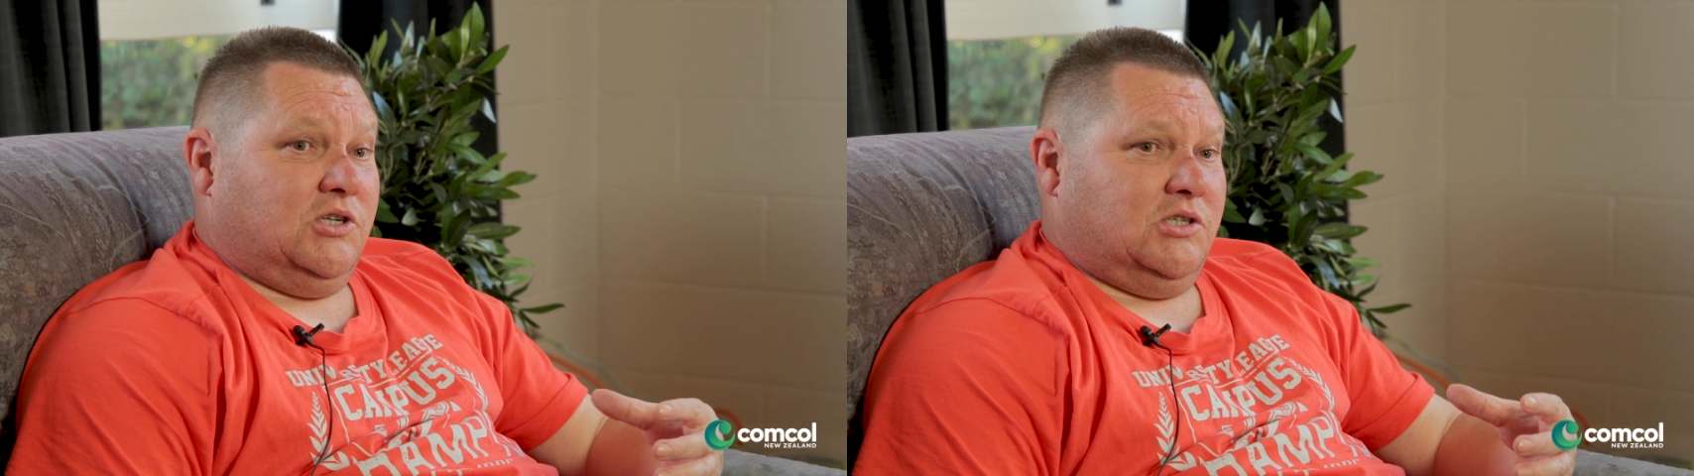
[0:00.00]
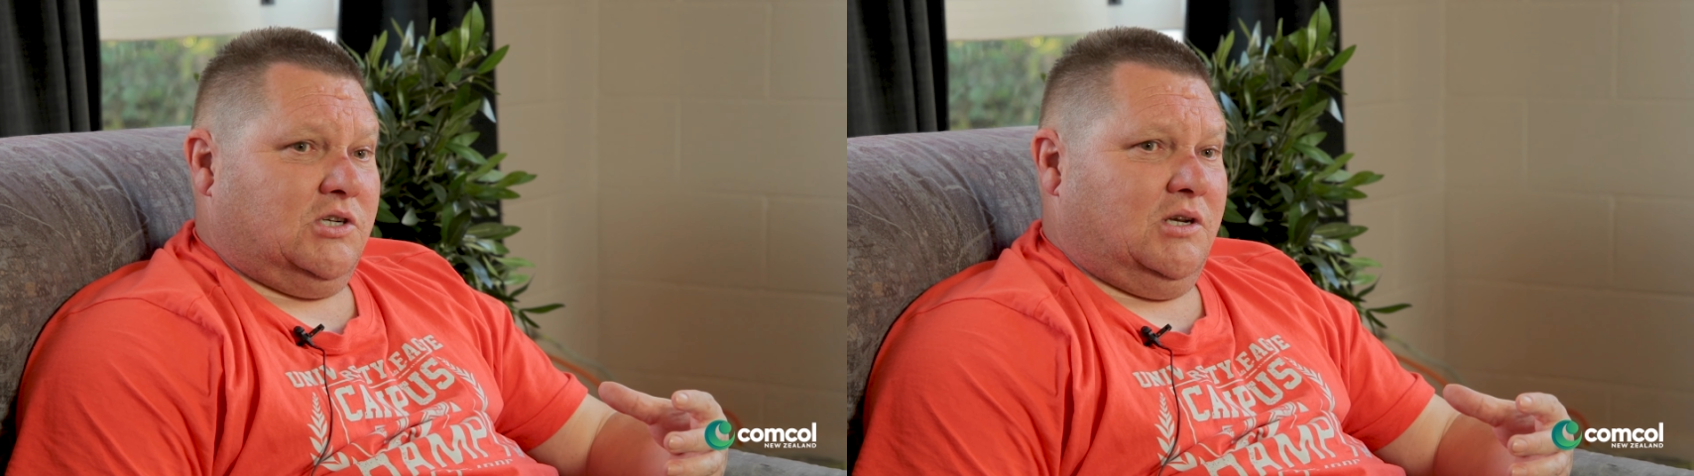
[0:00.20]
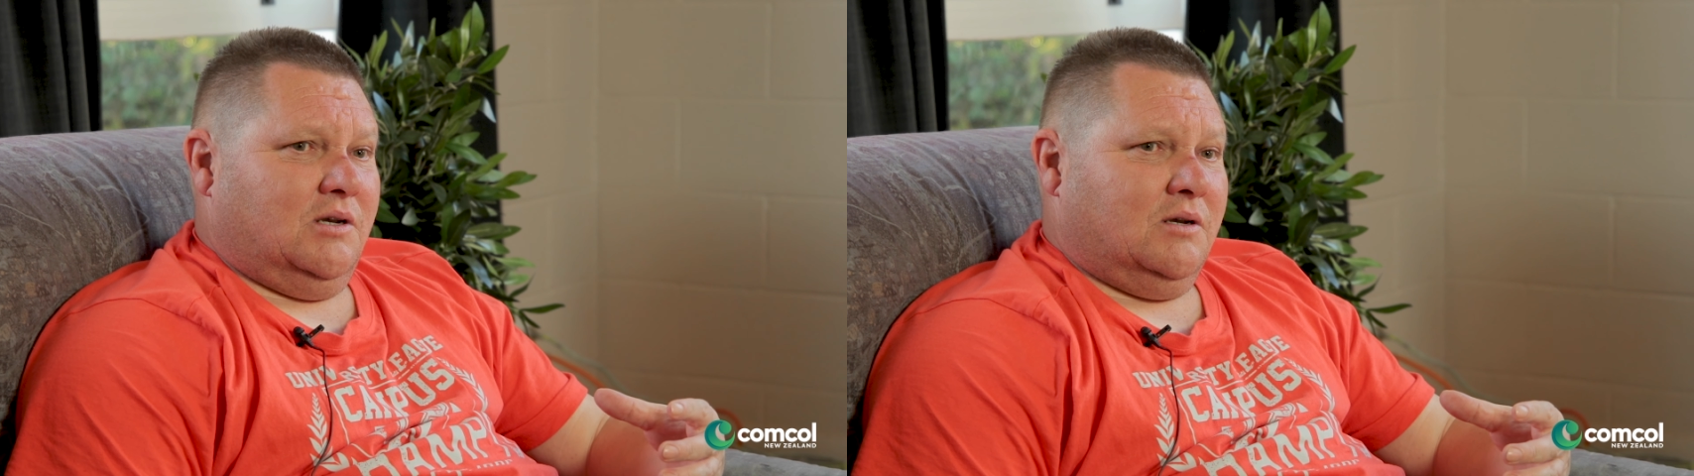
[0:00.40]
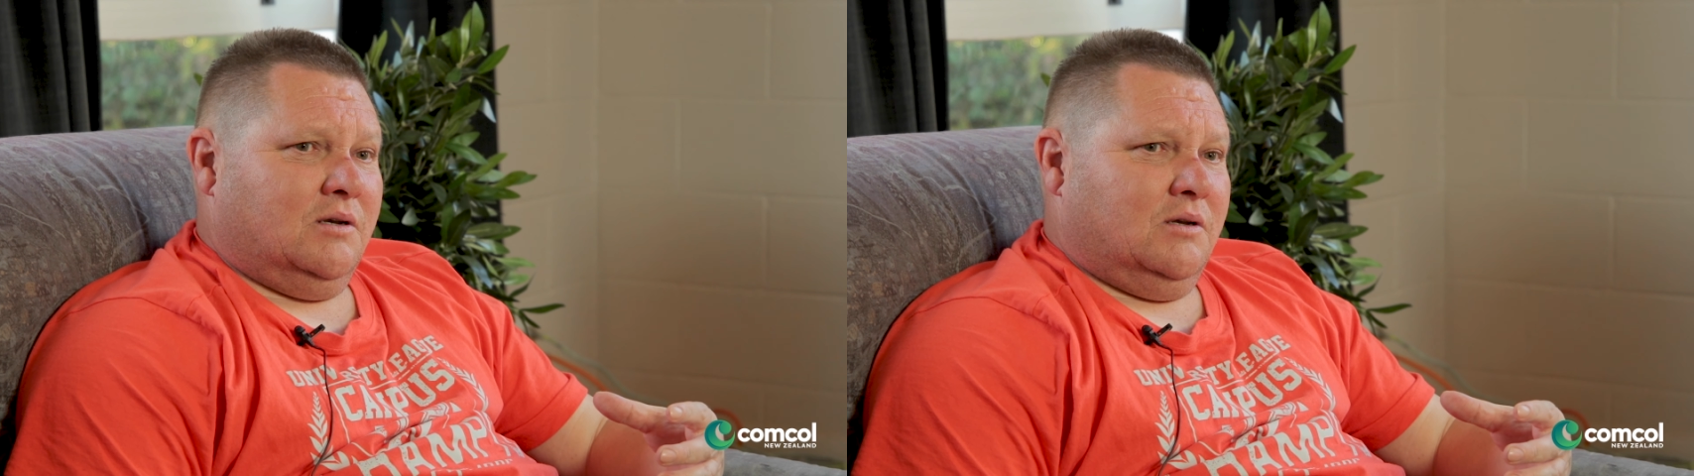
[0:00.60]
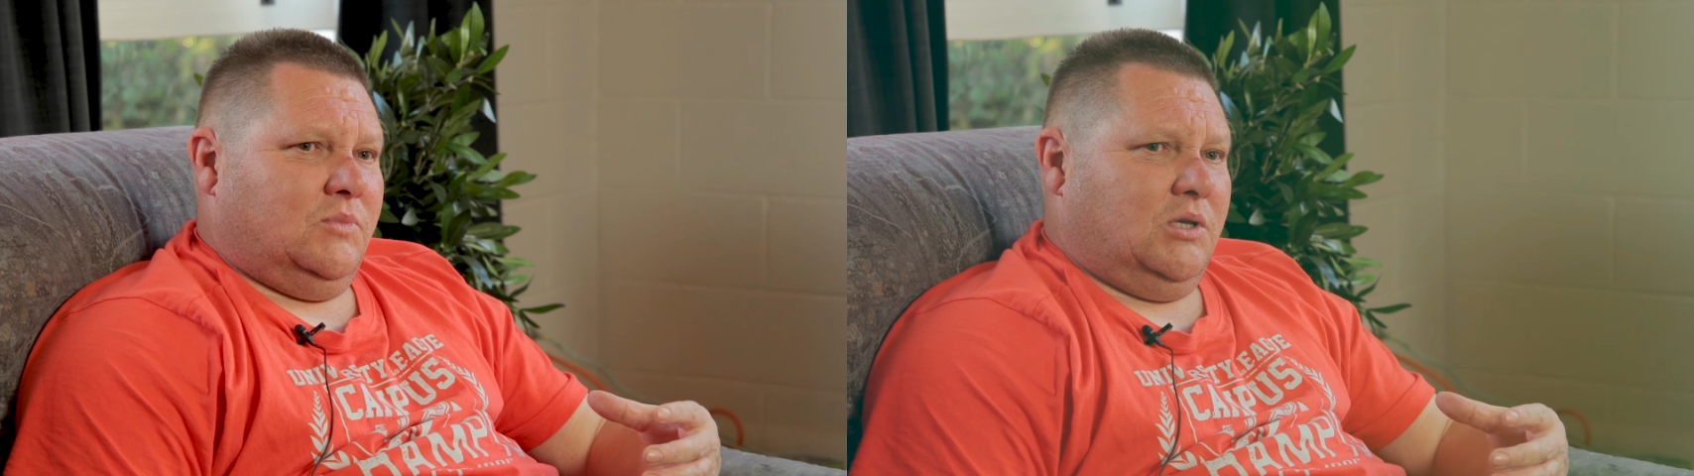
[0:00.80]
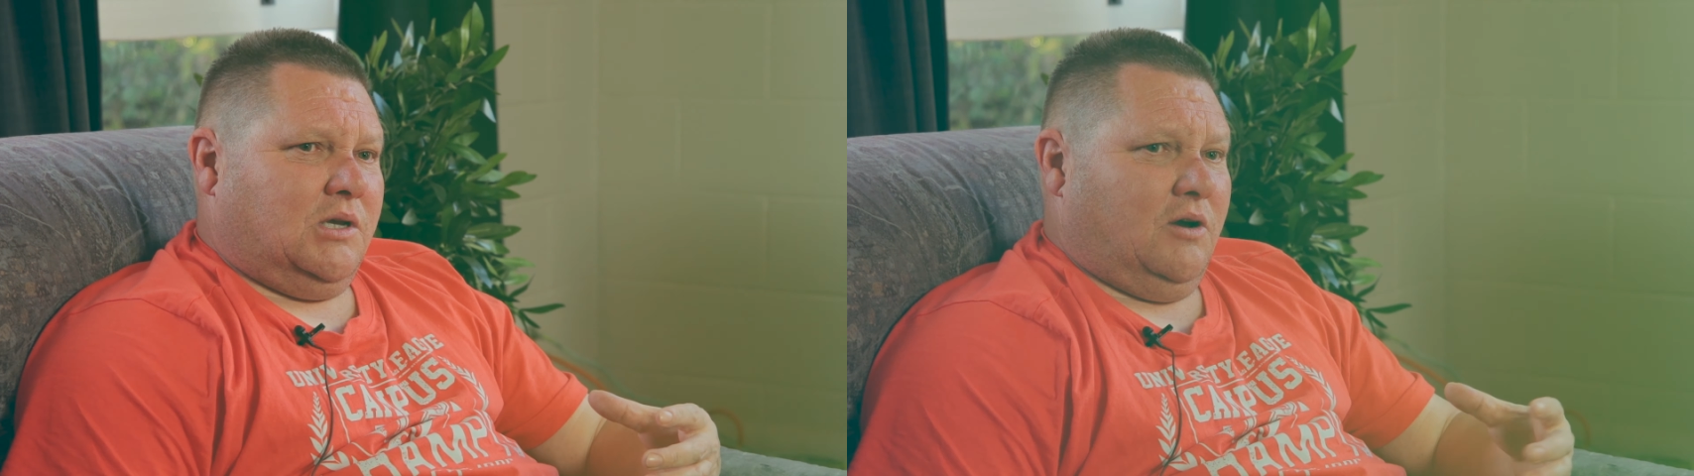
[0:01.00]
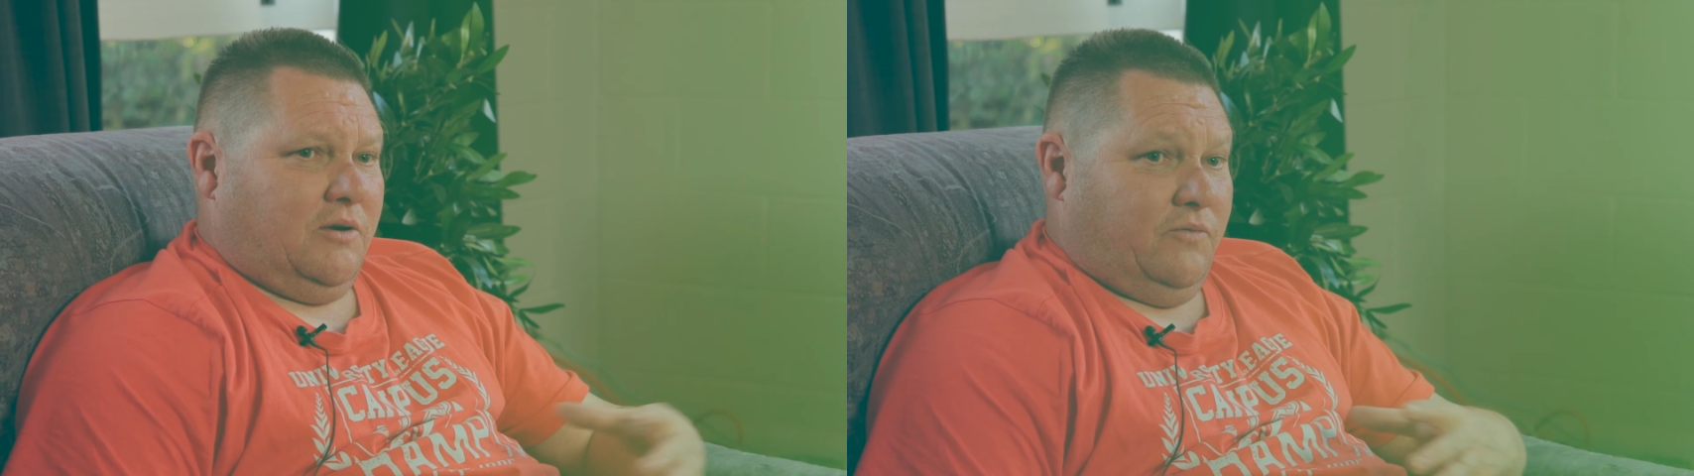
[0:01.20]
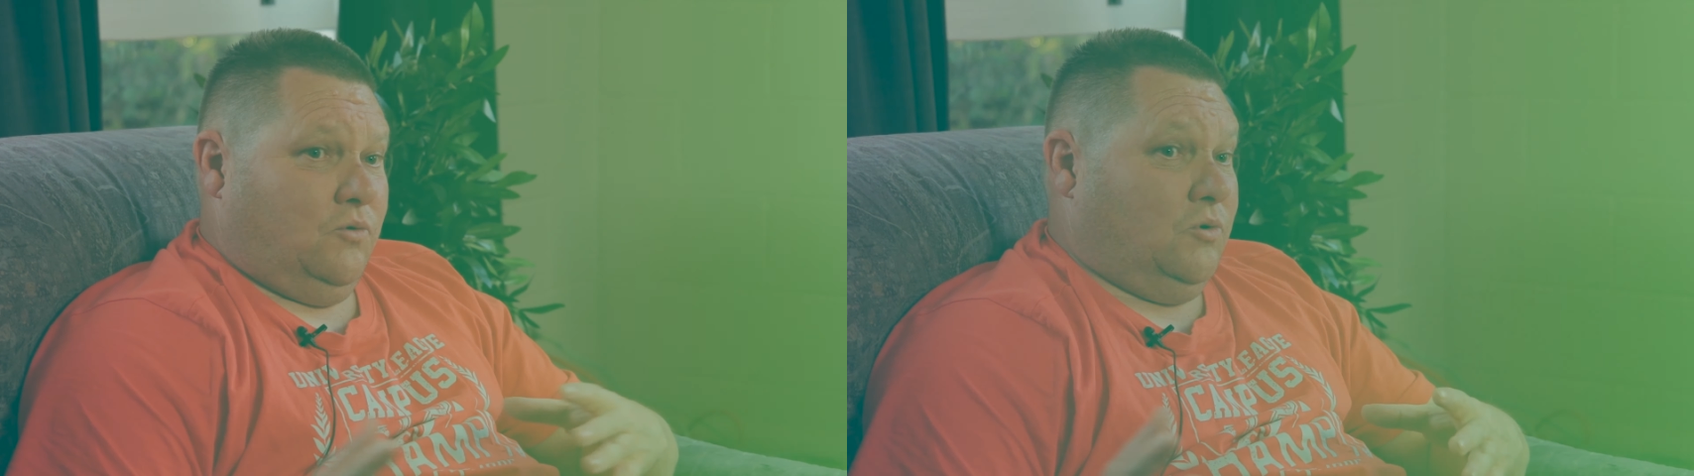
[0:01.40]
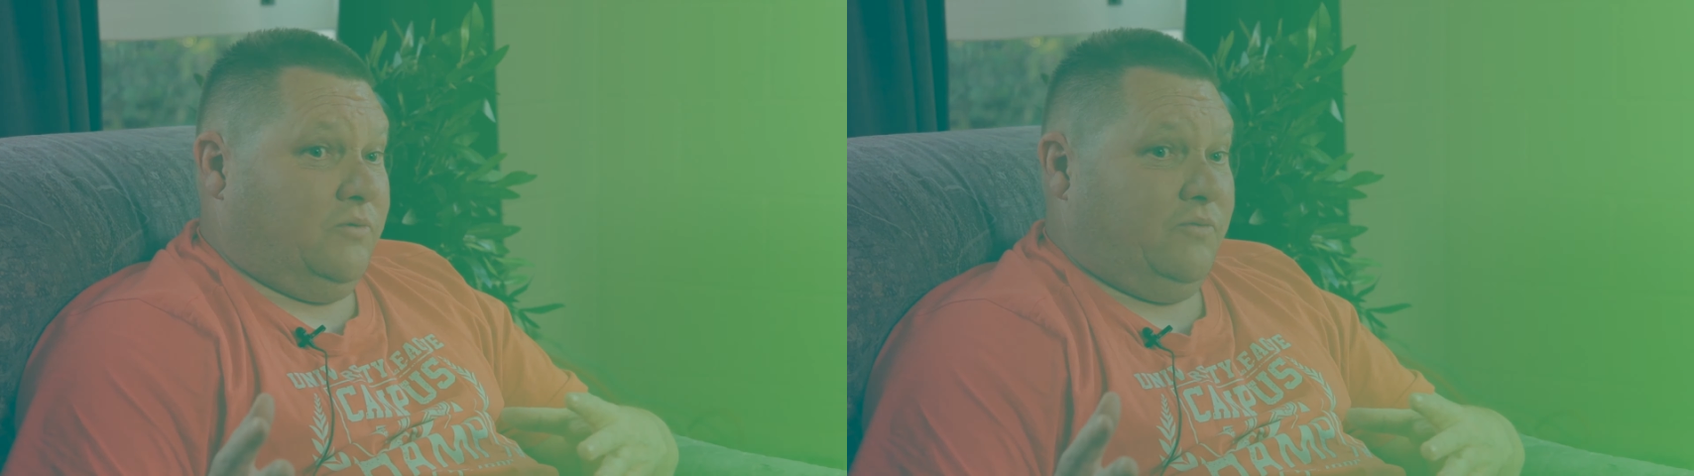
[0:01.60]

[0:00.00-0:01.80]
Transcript: Jesse going forward